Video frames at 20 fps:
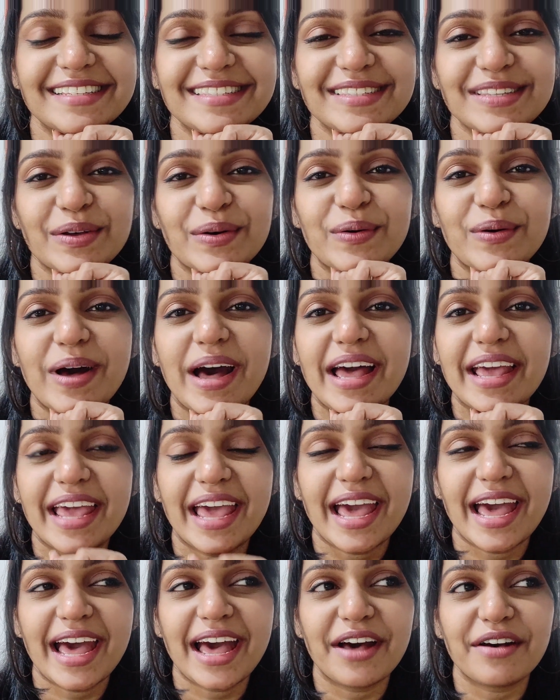So I
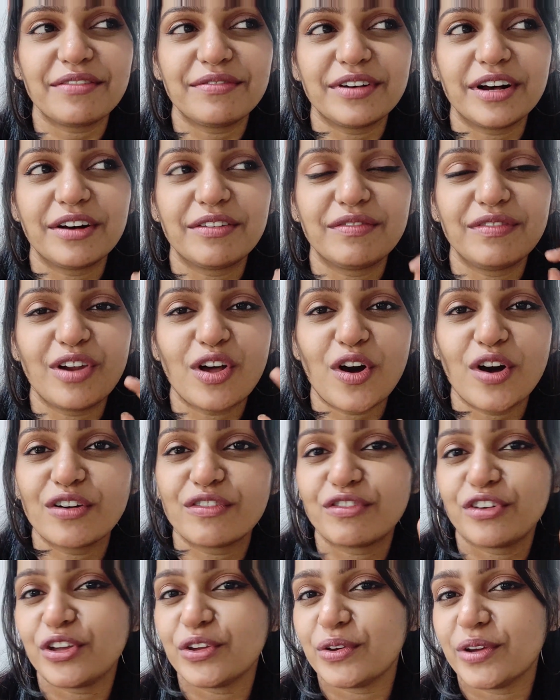have a
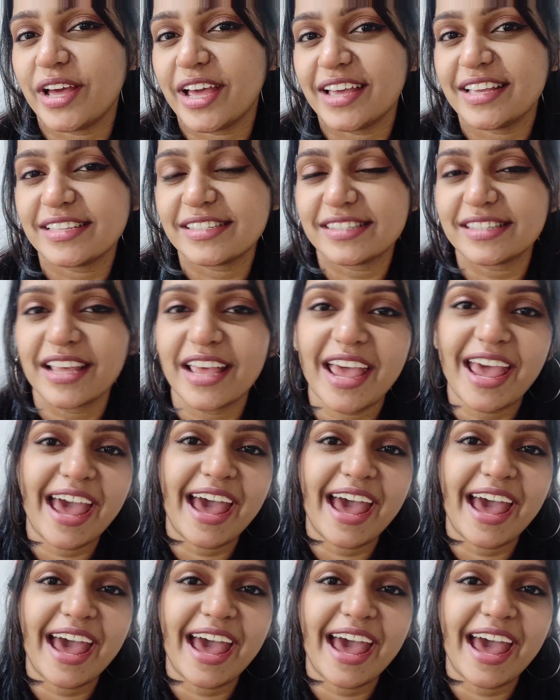vlog for you guys,